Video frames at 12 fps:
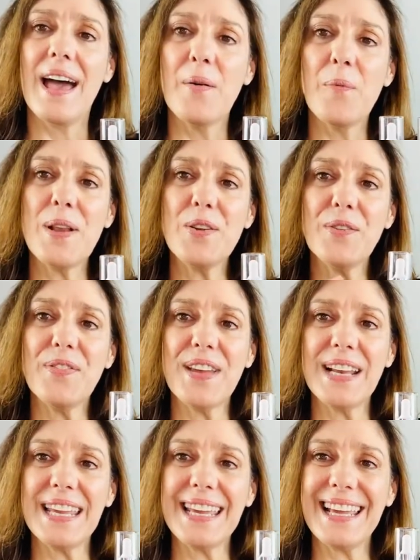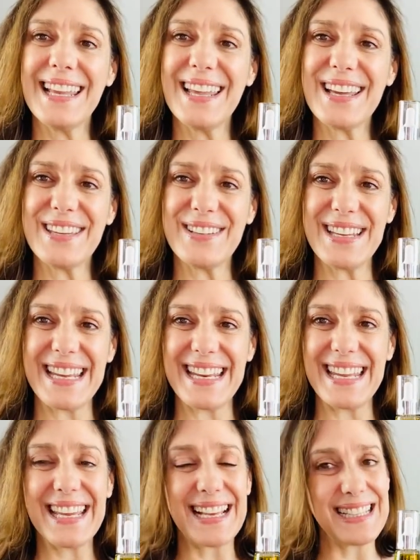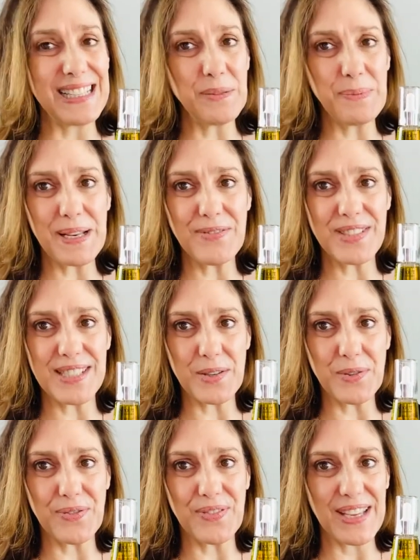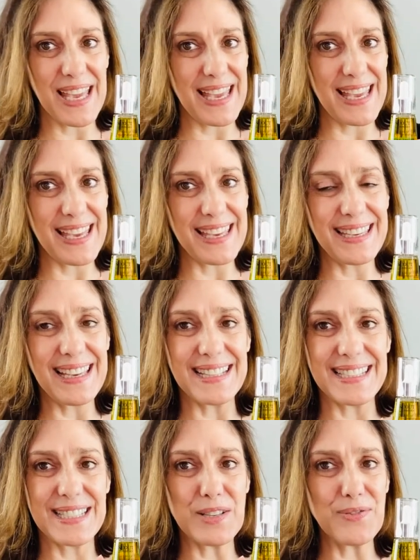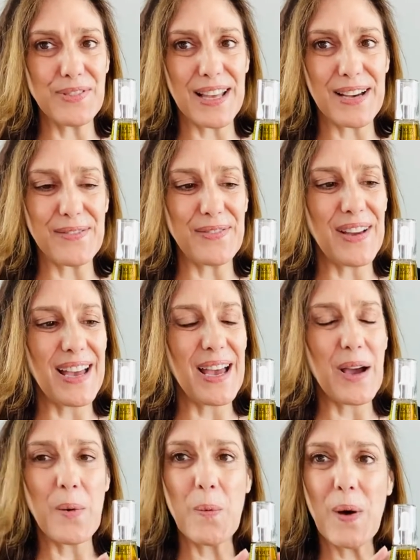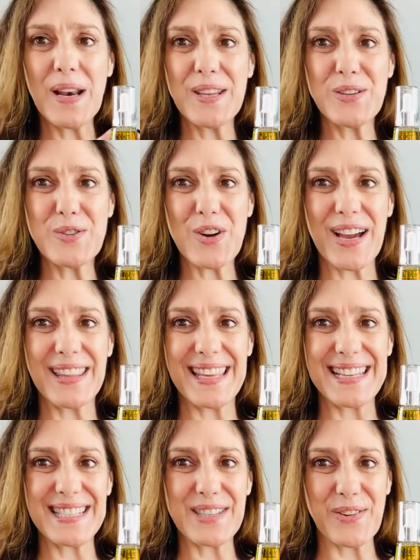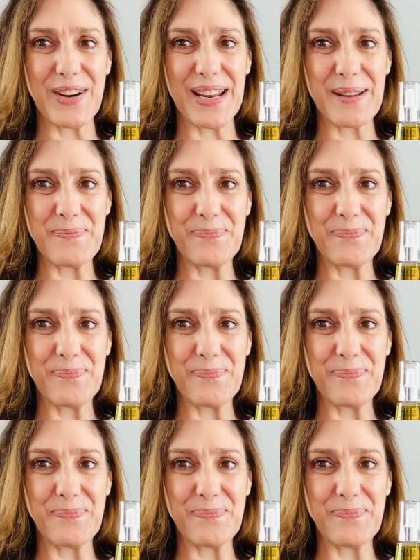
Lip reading: when you're feeling like you're needing a little bit of self-care and self-love, why don't you try these 3?